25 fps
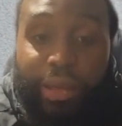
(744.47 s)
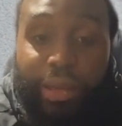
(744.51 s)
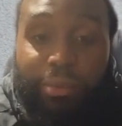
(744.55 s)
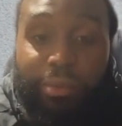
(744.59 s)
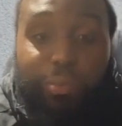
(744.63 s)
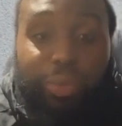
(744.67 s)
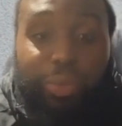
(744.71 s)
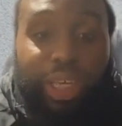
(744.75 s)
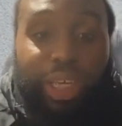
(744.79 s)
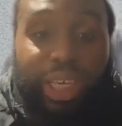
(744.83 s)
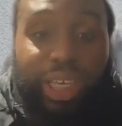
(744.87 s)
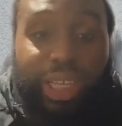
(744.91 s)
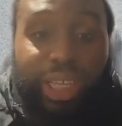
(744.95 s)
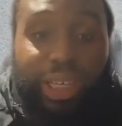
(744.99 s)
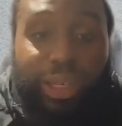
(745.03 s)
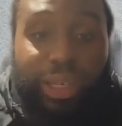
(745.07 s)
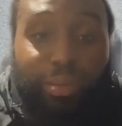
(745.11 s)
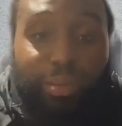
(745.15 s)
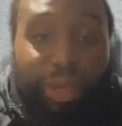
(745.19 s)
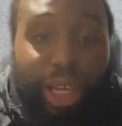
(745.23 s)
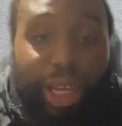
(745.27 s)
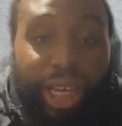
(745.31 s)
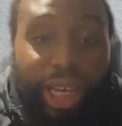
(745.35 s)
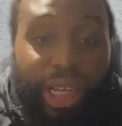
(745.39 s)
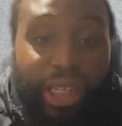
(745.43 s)
being
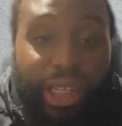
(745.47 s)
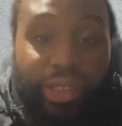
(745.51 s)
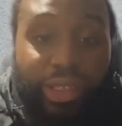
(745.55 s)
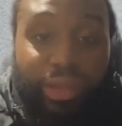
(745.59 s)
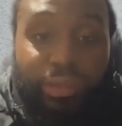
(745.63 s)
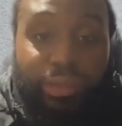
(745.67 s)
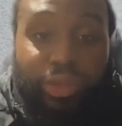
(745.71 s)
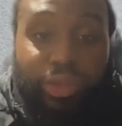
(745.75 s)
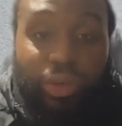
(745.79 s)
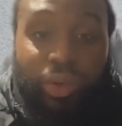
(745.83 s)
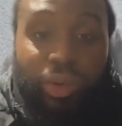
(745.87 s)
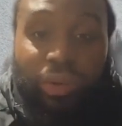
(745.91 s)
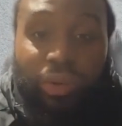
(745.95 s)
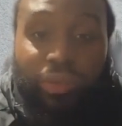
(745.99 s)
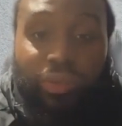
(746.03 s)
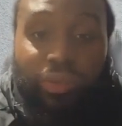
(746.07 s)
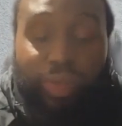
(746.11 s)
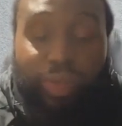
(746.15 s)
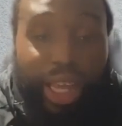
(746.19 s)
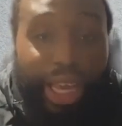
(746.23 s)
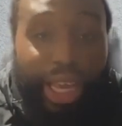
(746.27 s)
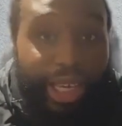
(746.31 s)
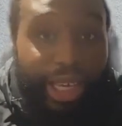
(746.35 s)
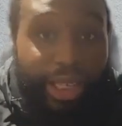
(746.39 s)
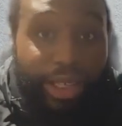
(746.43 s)
in some sort of
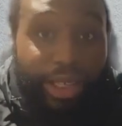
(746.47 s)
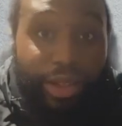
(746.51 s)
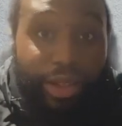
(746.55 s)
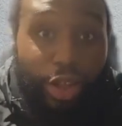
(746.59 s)
like